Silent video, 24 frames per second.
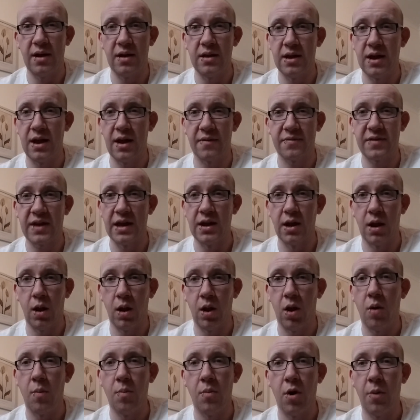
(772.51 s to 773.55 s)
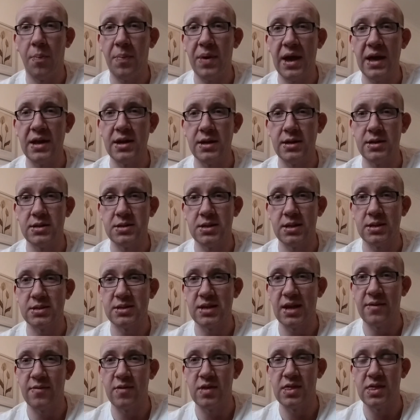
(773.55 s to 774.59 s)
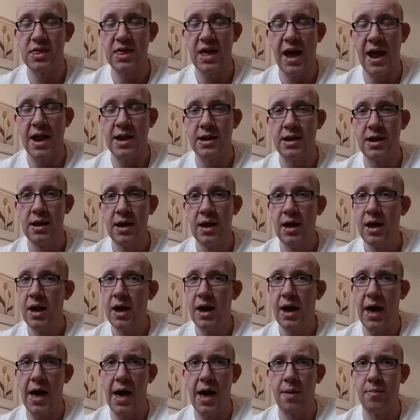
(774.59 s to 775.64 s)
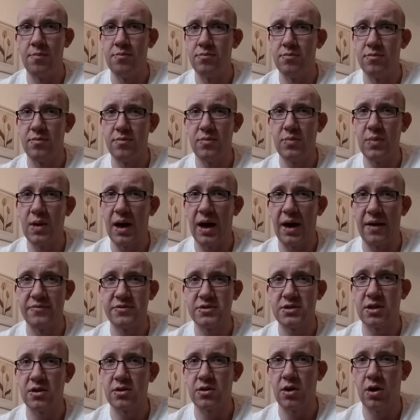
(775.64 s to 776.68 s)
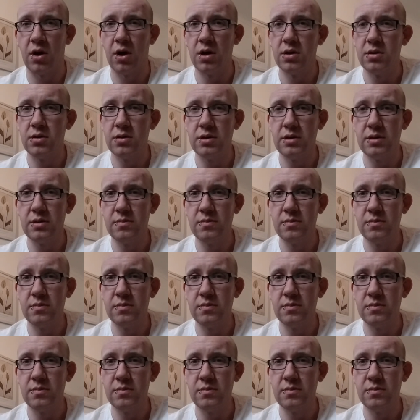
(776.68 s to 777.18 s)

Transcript: and then I've gotten a lot more painted since even then. I've still got